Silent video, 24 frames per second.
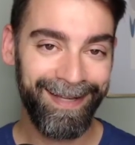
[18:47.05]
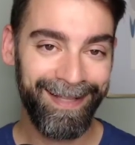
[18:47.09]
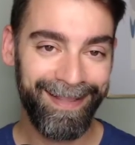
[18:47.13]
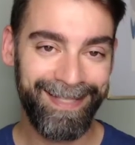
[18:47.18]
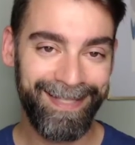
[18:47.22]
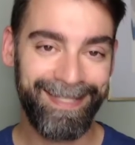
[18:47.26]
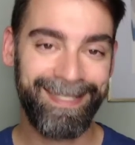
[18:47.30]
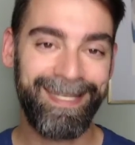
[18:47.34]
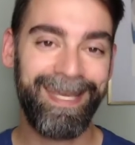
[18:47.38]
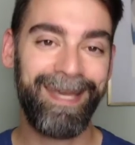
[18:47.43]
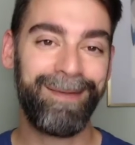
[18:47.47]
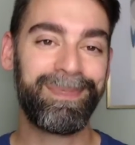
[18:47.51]

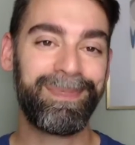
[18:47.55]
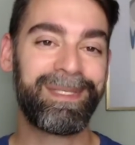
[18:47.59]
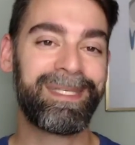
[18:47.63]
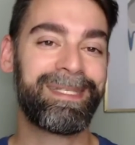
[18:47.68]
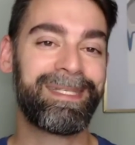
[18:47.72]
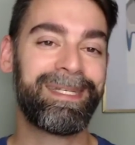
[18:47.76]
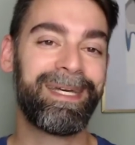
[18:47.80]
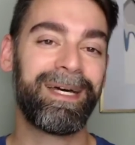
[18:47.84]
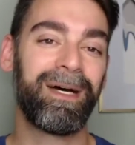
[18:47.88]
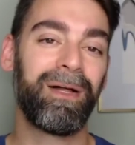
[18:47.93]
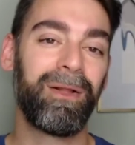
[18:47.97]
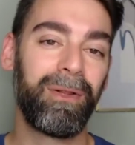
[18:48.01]
This team is
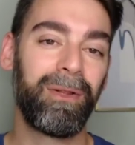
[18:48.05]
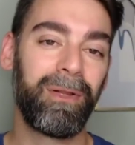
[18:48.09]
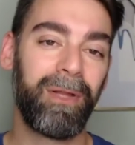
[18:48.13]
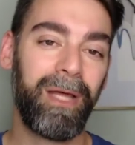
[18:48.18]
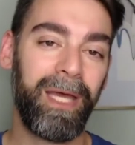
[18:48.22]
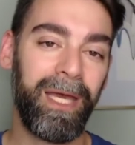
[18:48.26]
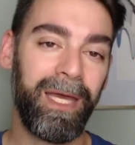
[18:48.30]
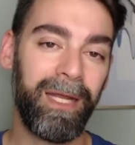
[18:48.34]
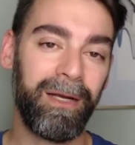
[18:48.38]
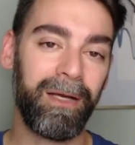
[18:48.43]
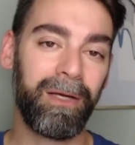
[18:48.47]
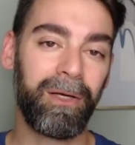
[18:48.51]
still
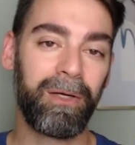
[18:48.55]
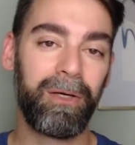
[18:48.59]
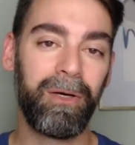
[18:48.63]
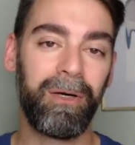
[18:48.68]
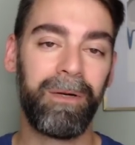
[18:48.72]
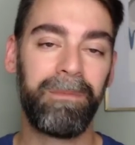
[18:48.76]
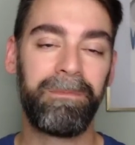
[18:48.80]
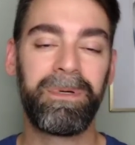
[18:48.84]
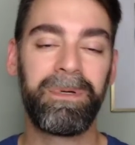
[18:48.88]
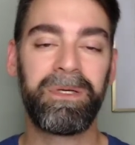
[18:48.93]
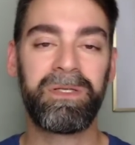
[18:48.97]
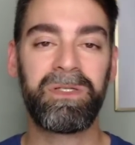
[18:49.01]
in a
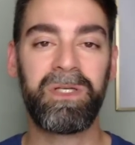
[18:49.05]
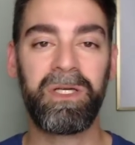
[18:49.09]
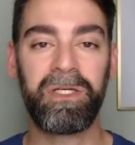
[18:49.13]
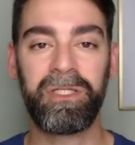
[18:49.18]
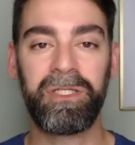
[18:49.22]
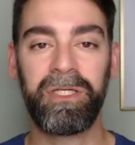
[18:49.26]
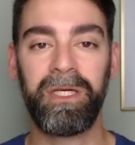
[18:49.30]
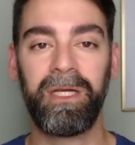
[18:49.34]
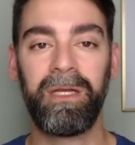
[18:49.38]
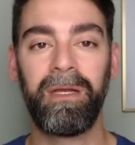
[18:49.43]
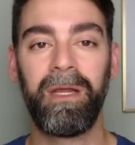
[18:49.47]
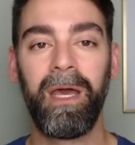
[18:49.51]
good
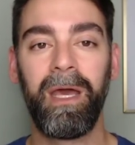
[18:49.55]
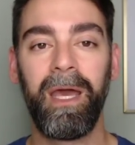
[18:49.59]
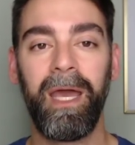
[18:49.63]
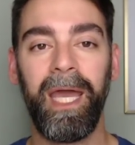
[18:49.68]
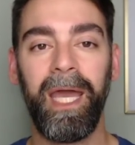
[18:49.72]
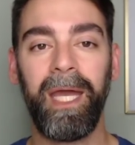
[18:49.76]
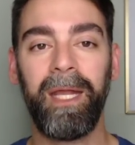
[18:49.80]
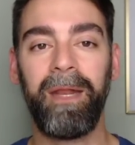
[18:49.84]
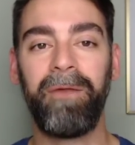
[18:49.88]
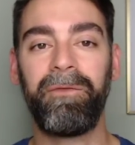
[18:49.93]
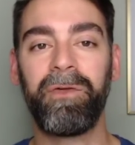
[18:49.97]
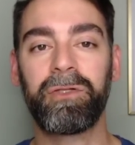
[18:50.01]
position,
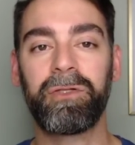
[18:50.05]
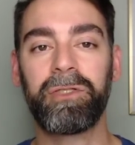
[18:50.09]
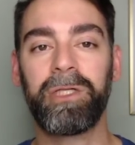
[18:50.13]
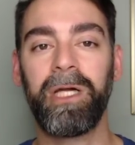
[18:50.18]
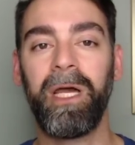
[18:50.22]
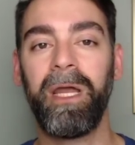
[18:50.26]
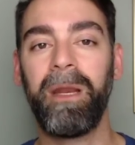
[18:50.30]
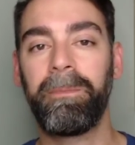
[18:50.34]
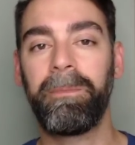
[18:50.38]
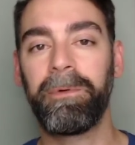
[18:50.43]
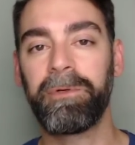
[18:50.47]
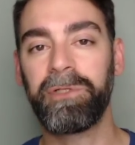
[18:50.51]
and if you're
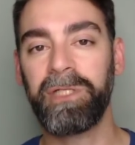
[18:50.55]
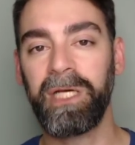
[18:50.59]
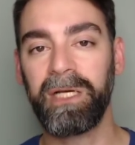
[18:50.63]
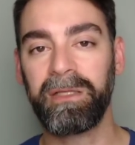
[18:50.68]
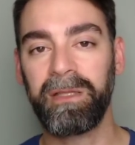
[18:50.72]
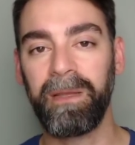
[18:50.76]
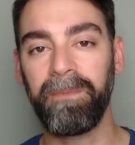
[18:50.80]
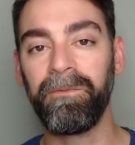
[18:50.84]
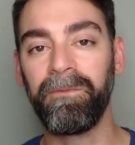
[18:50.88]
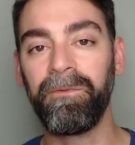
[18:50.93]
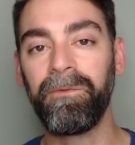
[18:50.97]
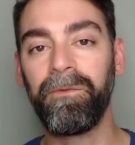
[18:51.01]
trying to
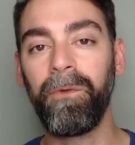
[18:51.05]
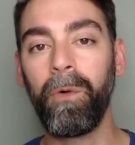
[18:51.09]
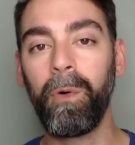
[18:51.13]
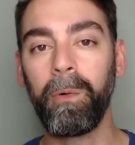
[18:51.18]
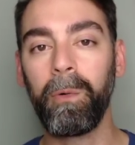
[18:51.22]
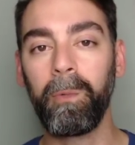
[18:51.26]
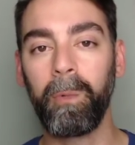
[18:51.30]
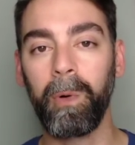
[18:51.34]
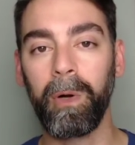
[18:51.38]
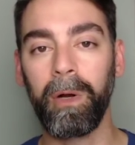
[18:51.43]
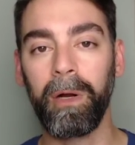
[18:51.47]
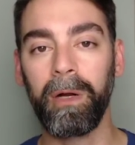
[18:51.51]
project them
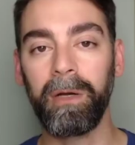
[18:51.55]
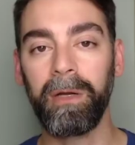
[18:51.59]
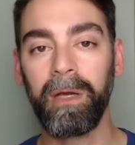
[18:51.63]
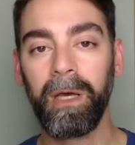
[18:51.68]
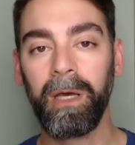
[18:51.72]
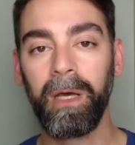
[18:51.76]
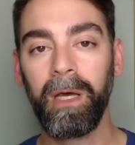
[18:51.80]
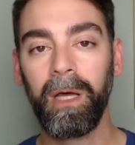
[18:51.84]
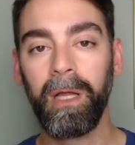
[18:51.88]
forward,